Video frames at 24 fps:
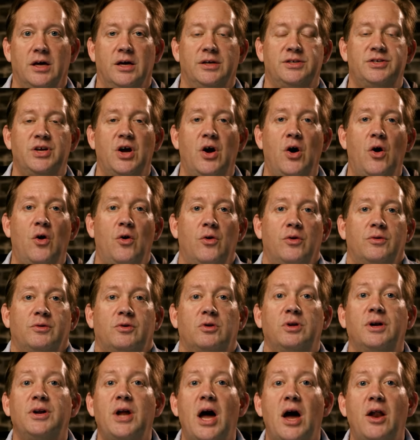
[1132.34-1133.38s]
So
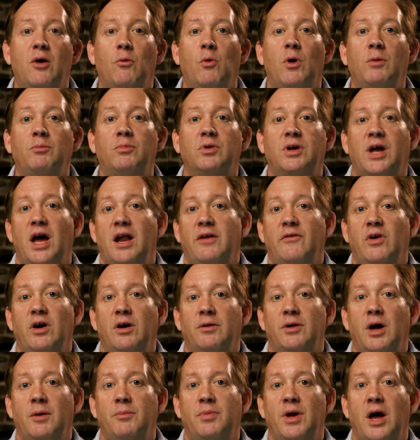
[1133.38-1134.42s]
cleared out
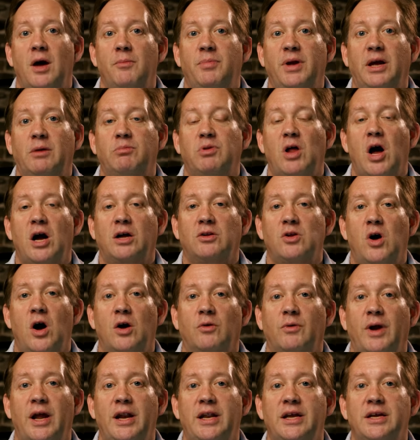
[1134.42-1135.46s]
a big block
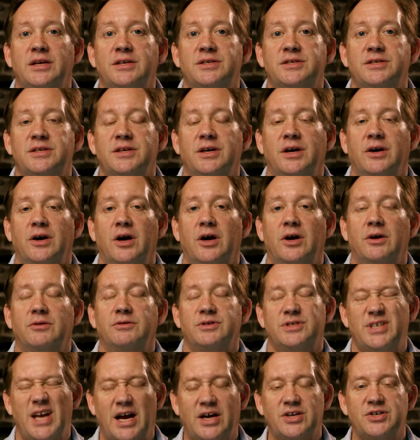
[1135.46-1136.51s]
long radius
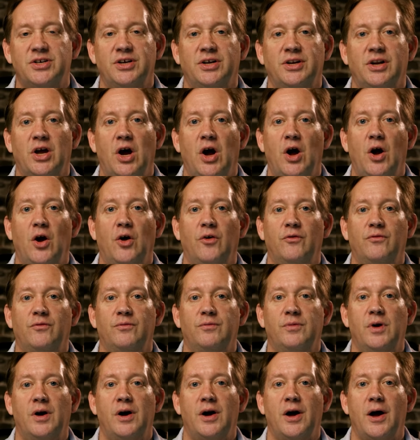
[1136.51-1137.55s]
section of
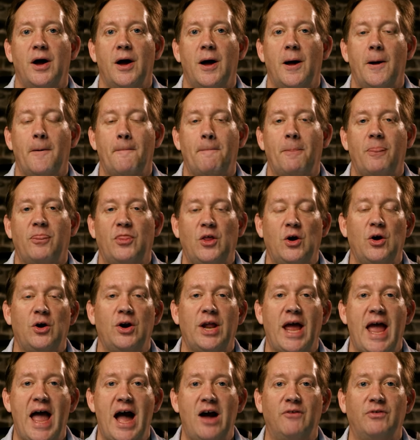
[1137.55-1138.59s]

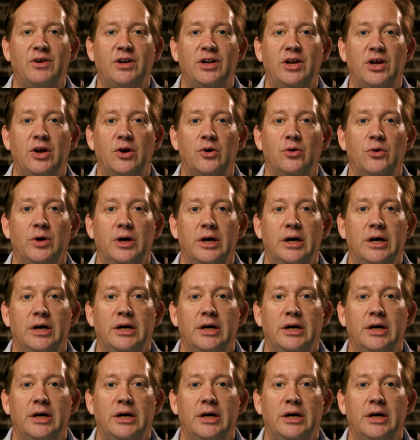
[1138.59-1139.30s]
3rd Avenue.